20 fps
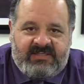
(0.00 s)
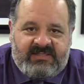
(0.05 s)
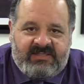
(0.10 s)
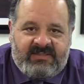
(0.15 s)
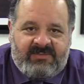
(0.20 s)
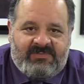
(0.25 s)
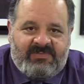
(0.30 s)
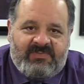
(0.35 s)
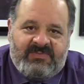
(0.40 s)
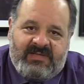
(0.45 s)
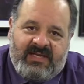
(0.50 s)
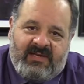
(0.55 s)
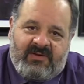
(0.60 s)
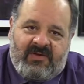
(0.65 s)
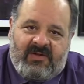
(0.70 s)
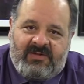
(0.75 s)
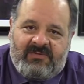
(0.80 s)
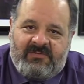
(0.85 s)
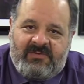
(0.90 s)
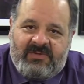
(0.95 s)
tip. Not
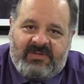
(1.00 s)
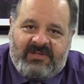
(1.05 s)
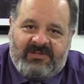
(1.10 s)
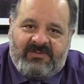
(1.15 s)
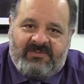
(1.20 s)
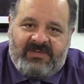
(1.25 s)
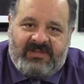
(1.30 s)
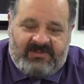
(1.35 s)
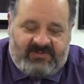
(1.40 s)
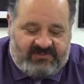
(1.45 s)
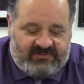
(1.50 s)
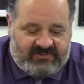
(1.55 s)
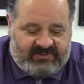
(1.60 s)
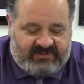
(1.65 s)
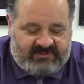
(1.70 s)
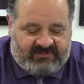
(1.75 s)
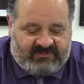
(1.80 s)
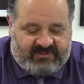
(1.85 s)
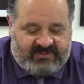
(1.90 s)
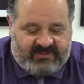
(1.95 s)
all of you are going to be using
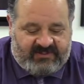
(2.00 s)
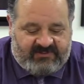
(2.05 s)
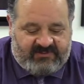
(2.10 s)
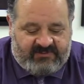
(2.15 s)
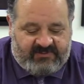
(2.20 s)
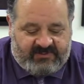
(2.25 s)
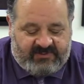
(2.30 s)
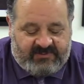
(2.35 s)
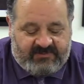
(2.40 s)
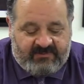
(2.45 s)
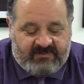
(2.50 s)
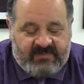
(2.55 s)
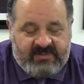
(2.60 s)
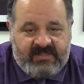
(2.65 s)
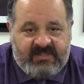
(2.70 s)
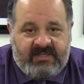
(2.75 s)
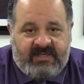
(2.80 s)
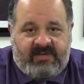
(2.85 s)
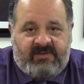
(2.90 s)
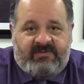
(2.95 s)
these connectors, but I
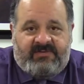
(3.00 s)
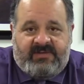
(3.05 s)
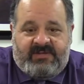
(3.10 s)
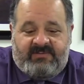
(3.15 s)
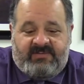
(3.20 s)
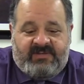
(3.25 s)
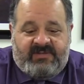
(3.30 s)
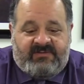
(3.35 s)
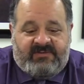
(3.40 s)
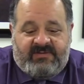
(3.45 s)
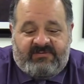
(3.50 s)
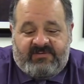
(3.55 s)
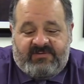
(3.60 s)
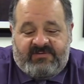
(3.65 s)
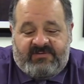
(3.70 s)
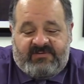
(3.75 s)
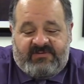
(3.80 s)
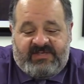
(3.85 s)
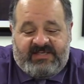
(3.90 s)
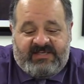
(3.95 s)
don't know if anybody's ever
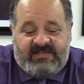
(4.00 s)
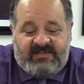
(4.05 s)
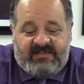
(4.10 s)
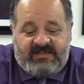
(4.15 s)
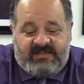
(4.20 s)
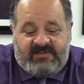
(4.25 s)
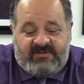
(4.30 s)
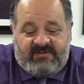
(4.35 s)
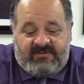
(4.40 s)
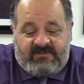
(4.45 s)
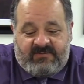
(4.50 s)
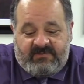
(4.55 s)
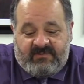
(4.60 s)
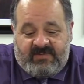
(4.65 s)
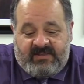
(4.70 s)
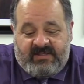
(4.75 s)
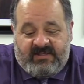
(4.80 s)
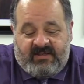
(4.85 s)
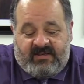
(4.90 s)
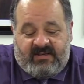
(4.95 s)
seen these.
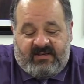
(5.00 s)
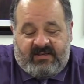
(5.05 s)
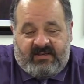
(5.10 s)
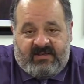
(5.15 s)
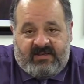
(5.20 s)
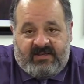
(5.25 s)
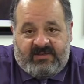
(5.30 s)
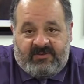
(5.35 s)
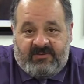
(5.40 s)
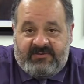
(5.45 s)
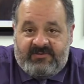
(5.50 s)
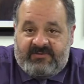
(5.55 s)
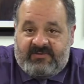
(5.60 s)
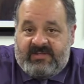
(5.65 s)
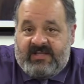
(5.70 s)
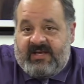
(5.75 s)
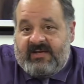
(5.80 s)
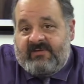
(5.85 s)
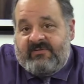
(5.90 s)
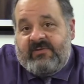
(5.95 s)
I know there's a
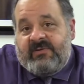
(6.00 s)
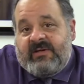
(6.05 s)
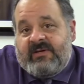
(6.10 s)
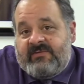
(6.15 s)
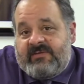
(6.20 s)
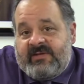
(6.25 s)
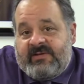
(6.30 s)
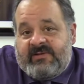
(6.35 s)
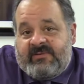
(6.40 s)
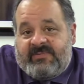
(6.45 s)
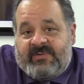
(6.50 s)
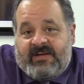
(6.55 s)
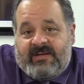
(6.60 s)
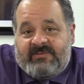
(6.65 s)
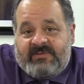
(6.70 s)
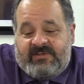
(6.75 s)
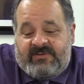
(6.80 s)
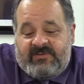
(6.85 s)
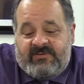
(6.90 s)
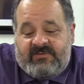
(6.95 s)
lot of you out there are
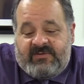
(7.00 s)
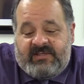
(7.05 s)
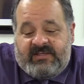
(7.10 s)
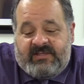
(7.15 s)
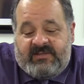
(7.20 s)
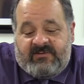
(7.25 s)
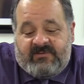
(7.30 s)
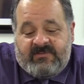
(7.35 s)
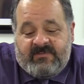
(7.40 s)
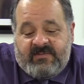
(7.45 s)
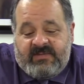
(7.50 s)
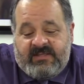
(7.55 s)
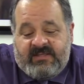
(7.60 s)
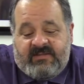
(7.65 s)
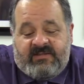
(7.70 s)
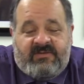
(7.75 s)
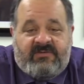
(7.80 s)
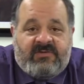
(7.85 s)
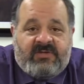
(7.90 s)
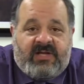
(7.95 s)
probably using these.
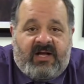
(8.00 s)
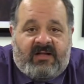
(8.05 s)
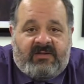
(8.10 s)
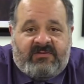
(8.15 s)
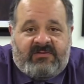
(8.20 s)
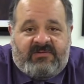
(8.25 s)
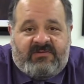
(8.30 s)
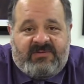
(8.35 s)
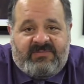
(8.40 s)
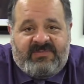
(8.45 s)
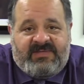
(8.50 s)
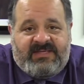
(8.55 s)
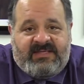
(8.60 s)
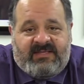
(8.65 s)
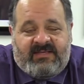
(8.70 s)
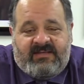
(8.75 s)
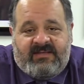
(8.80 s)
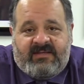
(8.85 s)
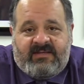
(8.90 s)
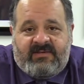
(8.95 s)
These are called SMPTE
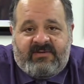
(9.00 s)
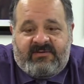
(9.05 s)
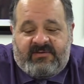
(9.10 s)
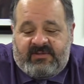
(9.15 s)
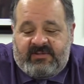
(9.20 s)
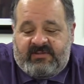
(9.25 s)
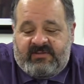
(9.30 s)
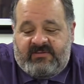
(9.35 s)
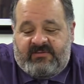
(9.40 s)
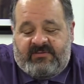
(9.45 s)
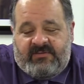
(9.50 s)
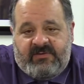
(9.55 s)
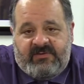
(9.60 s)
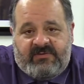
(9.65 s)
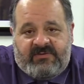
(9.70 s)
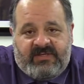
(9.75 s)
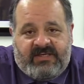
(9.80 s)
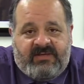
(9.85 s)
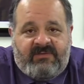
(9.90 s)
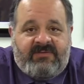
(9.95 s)
connectors. Our good
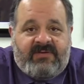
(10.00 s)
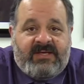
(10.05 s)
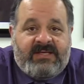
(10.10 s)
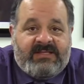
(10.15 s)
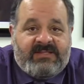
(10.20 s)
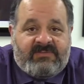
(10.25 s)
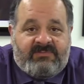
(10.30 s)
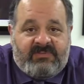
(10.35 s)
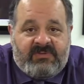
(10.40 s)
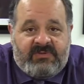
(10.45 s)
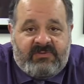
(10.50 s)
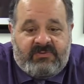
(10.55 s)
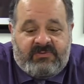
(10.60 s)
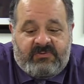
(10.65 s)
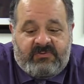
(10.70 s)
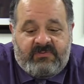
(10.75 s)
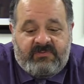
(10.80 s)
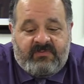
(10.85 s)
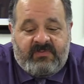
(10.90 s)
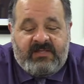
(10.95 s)
folks at FIS
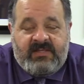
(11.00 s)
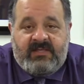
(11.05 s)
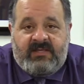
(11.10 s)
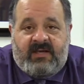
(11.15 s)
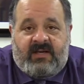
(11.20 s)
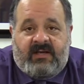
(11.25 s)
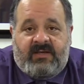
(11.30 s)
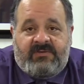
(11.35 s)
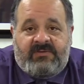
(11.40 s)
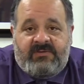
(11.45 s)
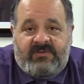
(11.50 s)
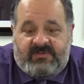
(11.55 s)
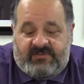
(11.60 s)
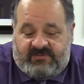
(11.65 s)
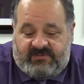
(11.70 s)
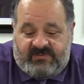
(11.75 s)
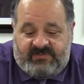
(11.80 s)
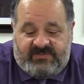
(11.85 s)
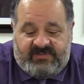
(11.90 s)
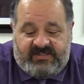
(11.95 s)
Blue do the
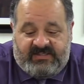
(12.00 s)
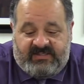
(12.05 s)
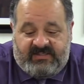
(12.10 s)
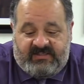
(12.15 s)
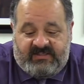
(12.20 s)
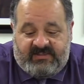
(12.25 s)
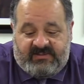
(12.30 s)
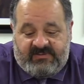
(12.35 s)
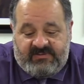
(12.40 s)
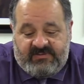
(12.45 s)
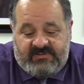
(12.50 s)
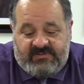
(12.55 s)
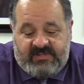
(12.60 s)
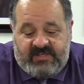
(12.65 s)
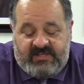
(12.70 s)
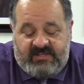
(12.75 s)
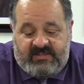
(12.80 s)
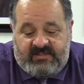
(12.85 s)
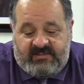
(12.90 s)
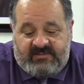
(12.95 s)
SMPTE connectors.
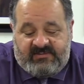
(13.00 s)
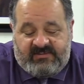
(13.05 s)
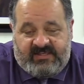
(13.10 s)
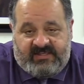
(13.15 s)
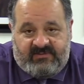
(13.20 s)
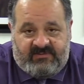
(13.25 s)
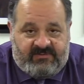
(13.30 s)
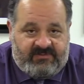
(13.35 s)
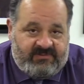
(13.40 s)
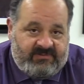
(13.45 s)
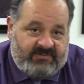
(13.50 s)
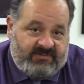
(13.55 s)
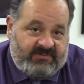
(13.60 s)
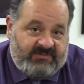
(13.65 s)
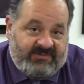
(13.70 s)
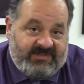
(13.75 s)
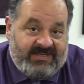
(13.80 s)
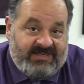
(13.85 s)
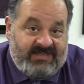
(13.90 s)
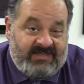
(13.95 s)
It stands for
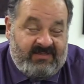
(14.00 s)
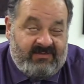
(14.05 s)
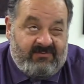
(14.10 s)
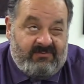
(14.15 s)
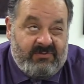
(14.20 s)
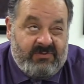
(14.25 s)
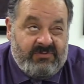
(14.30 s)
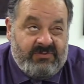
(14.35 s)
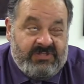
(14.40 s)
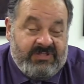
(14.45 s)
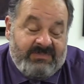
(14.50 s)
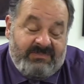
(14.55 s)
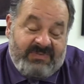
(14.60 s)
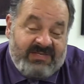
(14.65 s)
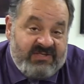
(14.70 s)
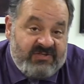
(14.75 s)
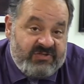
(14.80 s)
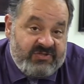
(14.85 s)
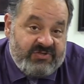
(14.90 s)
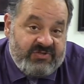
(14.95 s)
Society of Motion
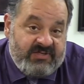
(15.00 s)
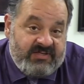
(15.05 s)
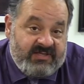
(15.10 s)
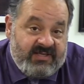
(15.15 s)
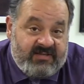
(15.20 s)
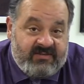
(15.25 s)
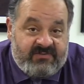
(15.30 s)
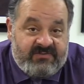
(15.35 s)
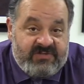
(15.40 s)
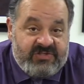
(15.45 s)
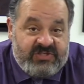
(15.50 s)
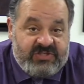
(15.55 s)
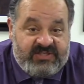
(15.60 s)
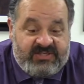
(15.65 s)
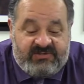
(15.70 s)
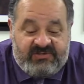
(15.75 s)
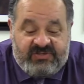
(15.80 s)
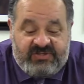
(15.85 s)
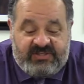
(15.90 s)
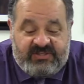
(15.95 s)
Picture and Television
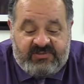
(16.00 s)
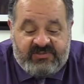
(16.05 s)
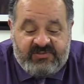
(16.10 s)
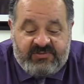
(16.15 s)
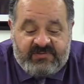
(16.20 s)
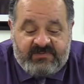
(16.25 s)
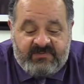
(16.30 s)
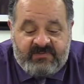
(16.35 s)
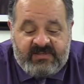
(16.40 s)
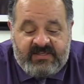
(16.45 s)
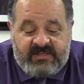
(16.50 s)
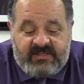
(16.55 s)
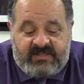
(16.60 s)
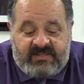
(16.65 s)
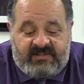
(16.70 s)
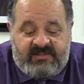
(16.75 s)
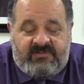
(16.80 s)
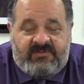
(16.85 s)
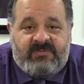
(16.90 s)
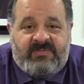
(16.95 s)
Engineers.
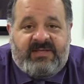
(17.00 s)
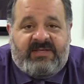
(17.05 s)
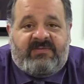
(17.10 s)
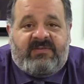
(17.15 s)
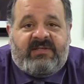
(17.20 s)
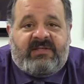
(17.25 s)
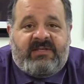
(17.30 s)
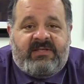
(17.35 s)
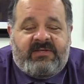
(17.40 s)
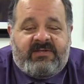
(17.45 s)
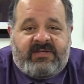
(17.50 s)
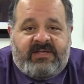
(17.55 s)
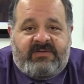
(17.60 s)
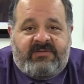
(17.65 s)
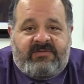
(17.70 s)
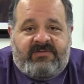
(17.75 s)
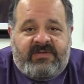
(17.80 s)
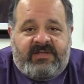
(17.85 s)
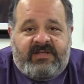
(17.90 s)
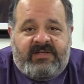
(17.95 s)
And these are basically your
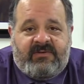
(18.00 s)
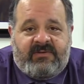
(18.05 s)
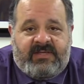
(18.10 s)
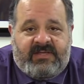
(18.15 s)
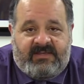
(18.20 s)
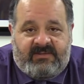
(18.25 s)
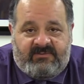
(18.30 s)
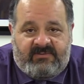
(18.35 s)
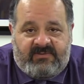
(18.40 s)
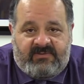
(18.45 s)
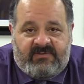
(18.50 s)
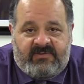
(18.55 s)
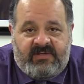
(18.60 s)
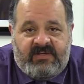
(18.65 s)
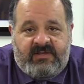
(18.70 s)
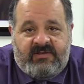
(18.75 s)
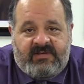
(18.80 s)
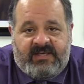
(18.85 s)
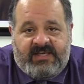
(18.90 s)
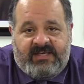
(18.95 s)
video cameras
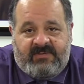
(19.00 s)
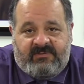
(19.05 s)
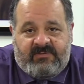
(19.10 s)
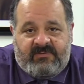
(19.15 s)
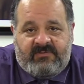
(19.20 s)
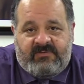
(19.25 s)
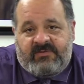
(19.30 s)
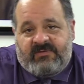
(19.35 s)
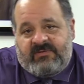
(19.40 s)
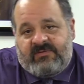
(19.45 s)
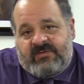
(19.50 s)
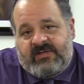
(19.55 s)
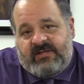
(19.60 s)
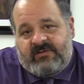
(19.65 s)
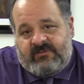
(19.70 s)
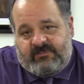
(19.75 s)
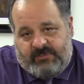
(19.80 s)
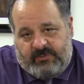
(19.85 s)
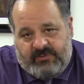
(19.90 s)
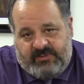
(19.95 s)
cables. You'll see at
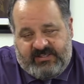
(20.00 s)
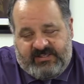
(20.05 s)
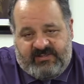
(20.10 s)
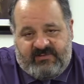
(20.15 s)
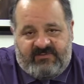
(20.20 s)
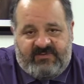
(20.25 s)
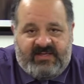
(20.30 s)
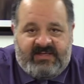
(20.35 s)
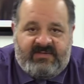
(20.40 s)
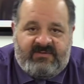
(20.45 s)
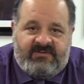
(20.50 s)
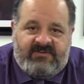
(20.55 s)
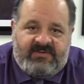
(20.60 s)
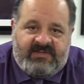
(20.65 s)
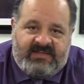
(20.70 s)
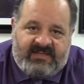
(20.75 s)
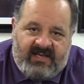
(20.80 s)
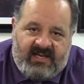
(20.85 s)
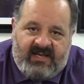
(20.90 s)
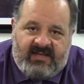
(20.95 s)
sporting events
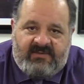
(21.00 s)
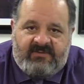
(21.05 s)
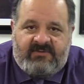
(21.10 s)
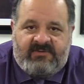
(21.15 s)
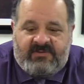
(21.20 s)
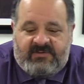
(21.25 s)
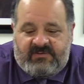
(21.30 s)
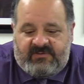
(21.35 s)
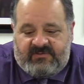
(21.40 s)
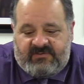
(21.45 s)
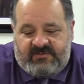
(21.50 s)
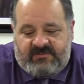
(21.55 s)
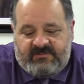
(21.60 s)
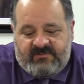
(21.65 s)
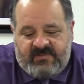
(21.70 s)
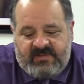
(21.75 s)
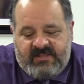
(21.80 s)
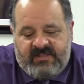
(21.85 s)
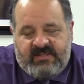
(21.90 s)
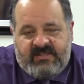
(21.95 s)
and concerts and
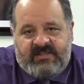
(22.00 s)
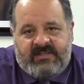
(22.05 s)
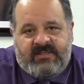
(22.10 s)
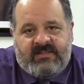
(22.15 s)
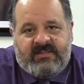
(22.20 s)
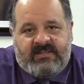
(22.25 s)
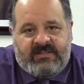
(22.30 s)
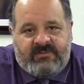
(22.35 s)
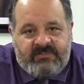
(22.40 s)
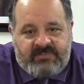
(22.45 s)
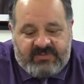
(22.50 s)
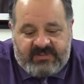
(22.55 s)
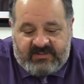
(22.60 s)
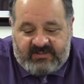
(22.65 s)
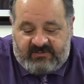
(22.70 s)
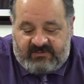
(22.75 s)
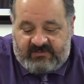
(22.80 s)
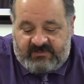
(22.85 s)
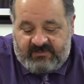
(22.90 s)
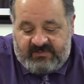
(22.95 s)
the
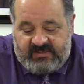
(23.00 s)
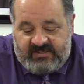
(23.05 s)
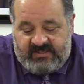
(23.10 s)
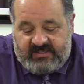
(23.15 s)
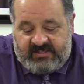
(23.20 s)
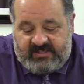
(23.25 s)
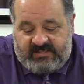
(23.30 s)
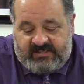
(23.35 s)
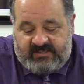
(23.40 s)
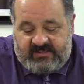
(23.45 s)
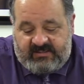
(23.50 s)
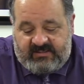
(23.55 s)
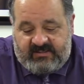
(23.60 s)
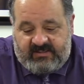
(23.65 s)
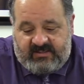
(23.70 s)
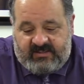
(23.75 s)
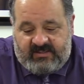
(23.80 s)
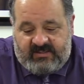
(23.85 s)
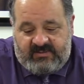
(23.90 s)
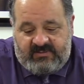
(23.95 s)
Olympics. And
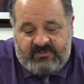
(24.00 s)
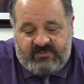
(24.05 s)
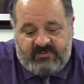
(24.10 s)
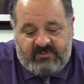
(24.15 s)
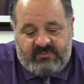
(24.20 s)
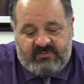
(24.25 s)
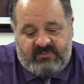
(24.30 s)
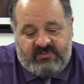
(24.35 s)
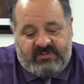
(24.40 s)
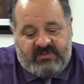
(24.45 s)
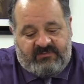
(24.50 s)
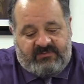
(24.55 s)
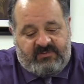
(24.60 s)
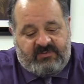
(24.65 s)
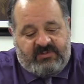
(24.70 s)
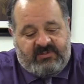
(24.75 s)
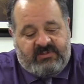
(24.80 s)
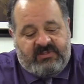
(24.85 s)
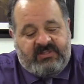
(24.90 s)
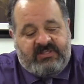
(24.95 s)
if you
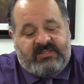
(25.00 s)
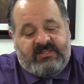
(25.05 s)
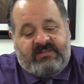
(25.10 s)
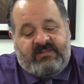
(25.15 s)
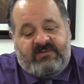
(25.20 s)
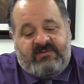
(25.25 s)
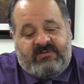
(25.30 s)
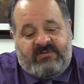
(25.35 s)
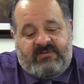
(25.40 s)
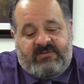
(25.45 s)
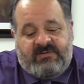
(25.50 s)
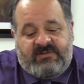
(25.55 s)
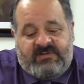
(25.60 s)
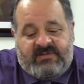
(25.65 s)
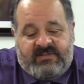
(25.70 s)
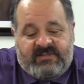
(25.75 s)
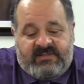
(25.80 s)
were to look at these are,